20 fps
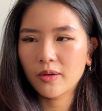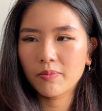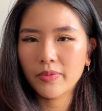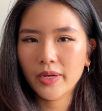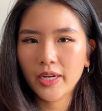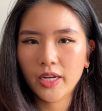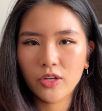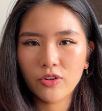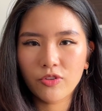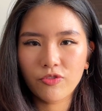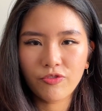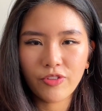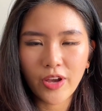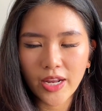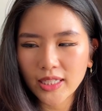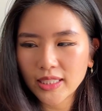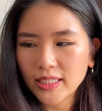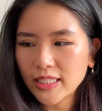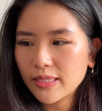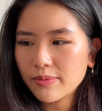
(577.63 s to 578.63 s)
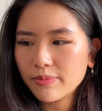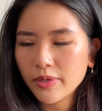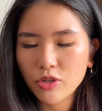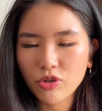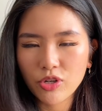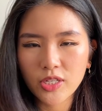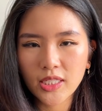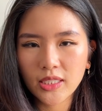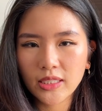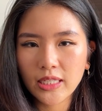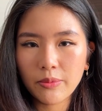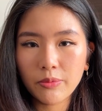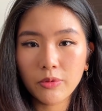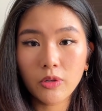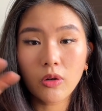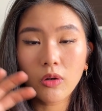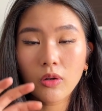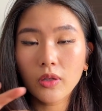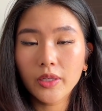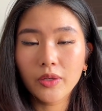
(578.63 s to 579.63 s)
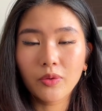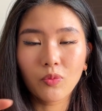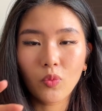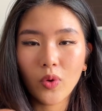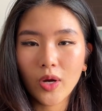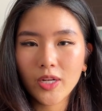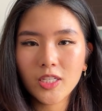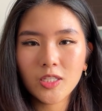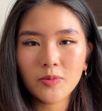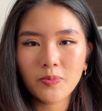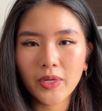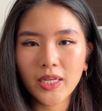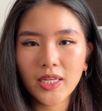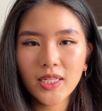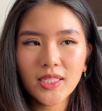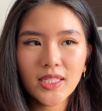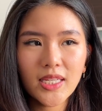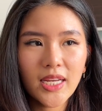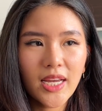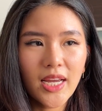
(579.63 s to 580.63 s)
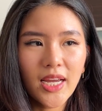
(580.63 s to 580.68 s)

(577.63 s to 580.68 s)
my vanity, my dressing table all in one space,